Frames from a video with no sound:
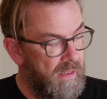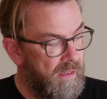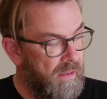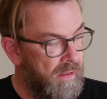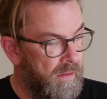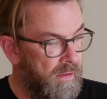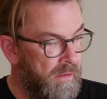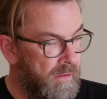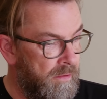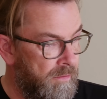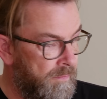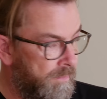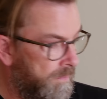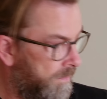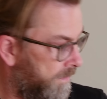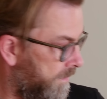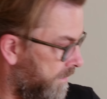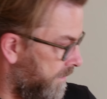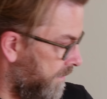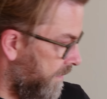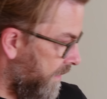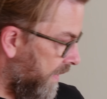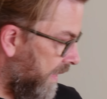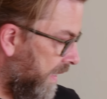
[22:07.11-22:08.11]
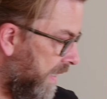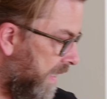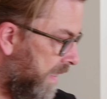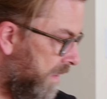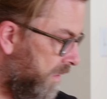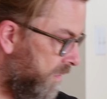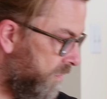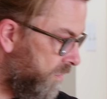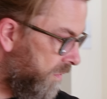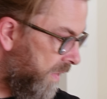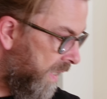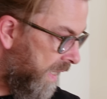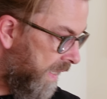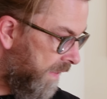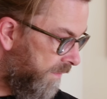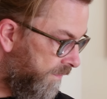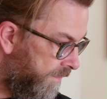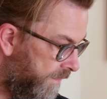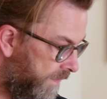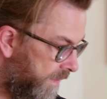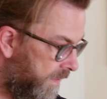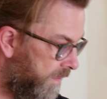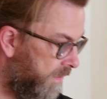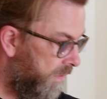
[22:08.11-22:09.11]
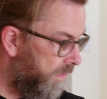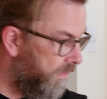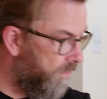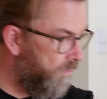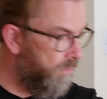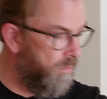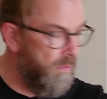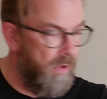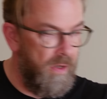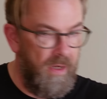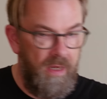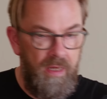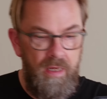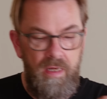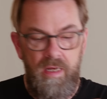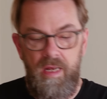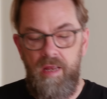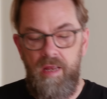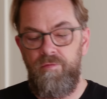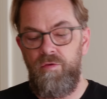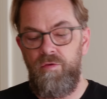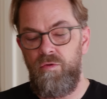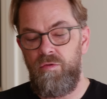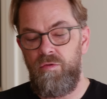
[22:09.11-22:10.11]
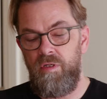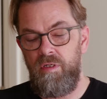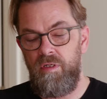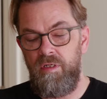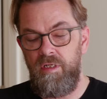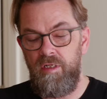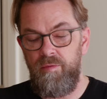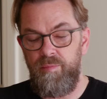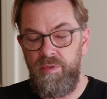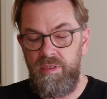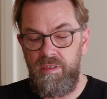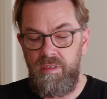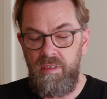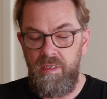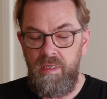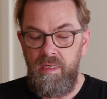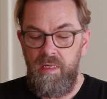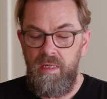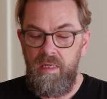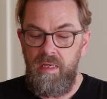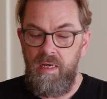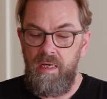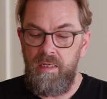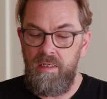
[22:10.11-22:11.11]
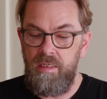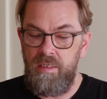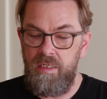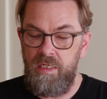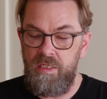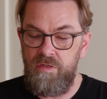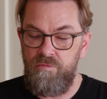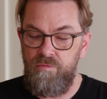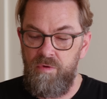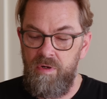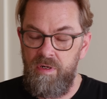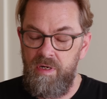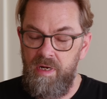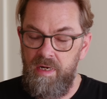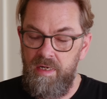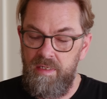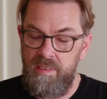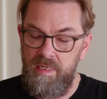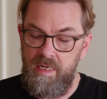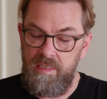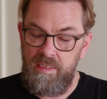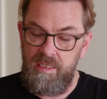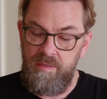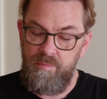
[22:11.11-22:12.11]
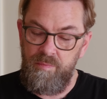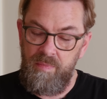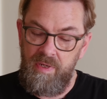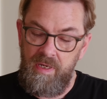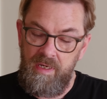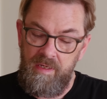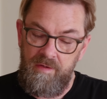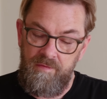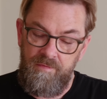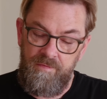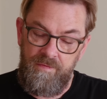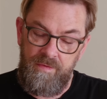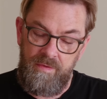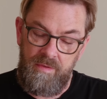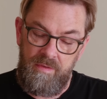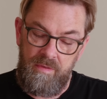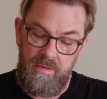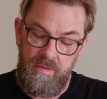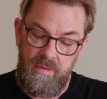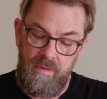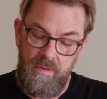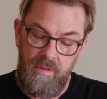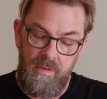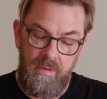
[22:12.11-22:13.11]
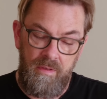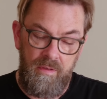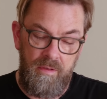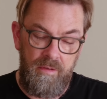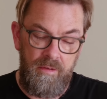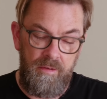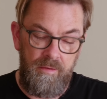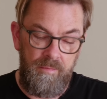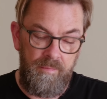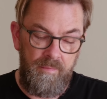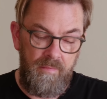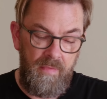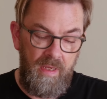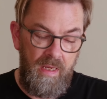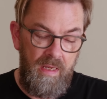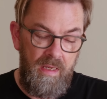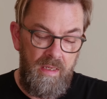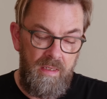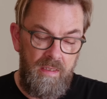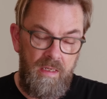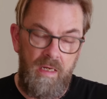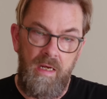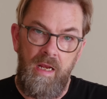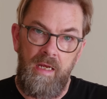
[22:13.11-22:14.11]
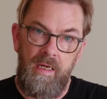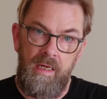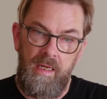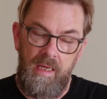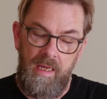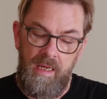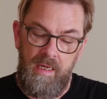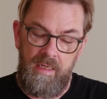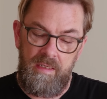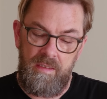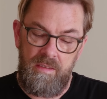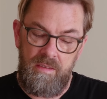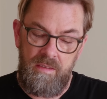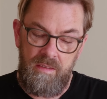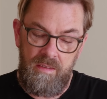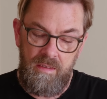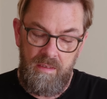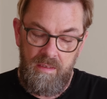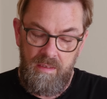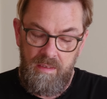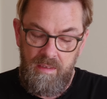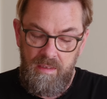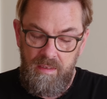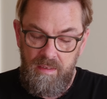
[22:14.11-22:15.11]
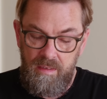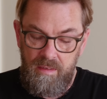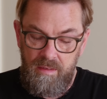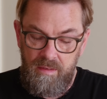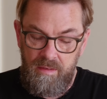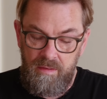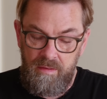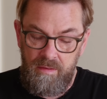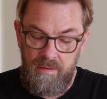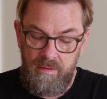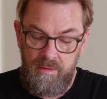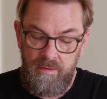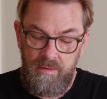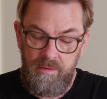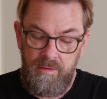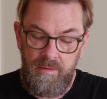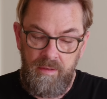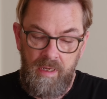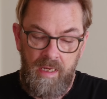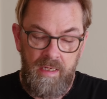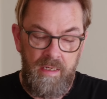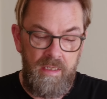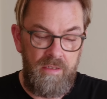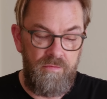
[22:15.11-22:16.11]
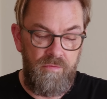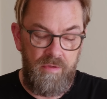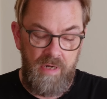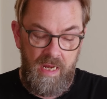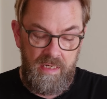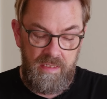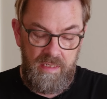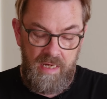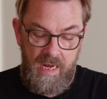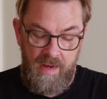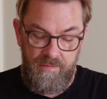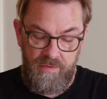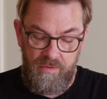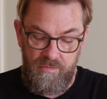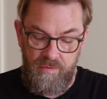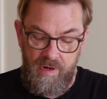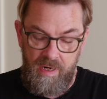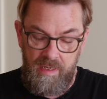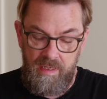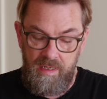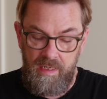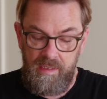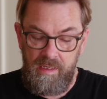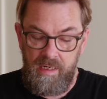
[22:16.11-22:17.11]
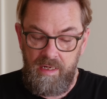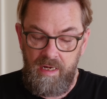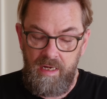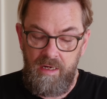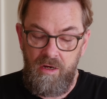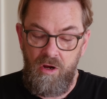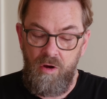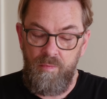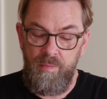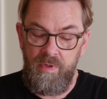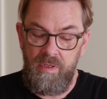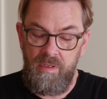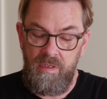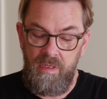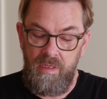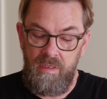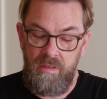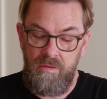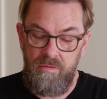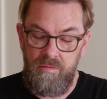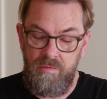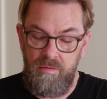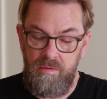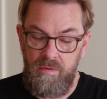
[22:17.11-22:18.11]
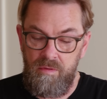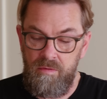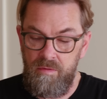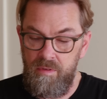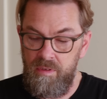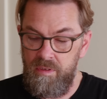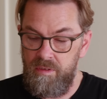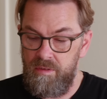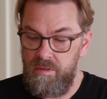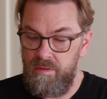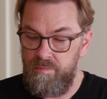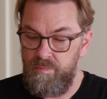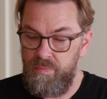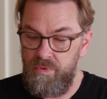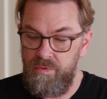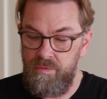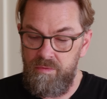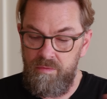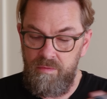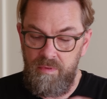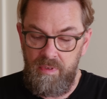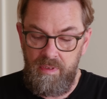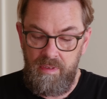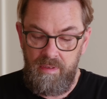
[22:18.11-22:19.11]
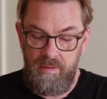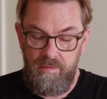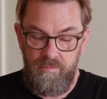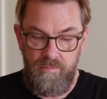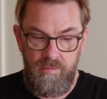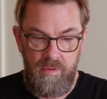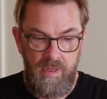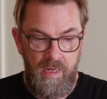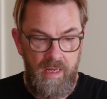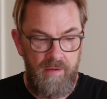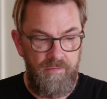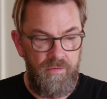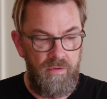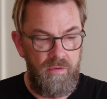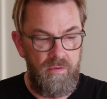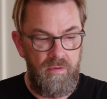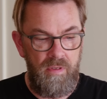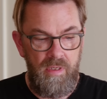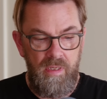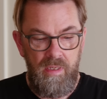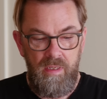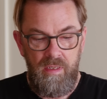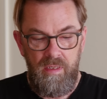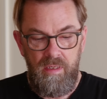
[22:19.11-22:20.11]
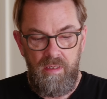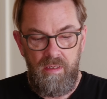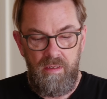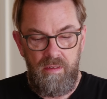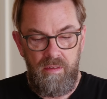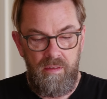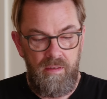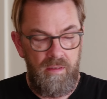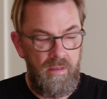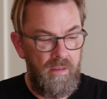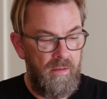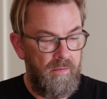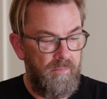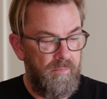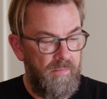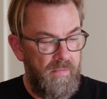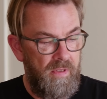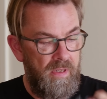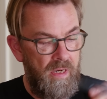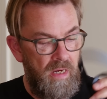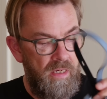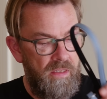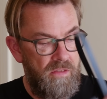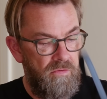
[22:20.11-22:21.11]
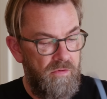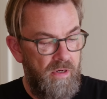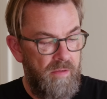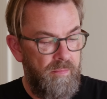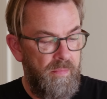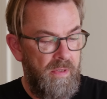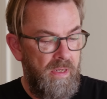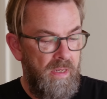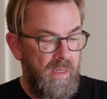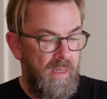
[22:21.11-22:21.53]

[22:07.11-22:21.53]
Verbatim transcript: Um, I also have one here I've used a little bit, and this is one that is actually made for uh, the Leica X uh, and this one actually have the right length, and they come in yellow, orange, blue and what have you. Uh, nice strap.